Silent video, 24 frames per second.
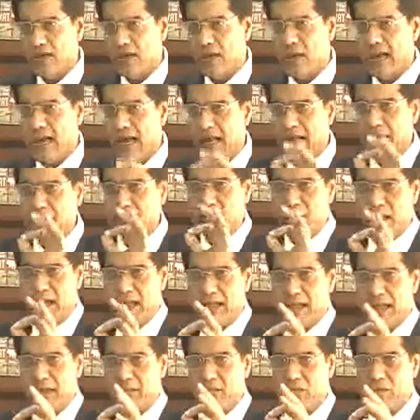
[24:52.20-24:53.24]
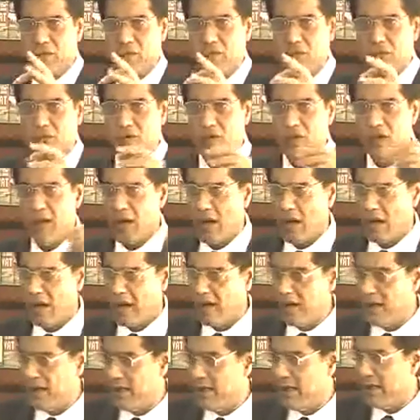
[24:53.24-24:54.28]
as I have told you, the order
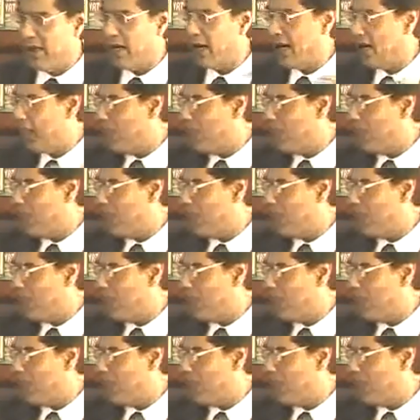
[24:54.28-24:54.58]
is here and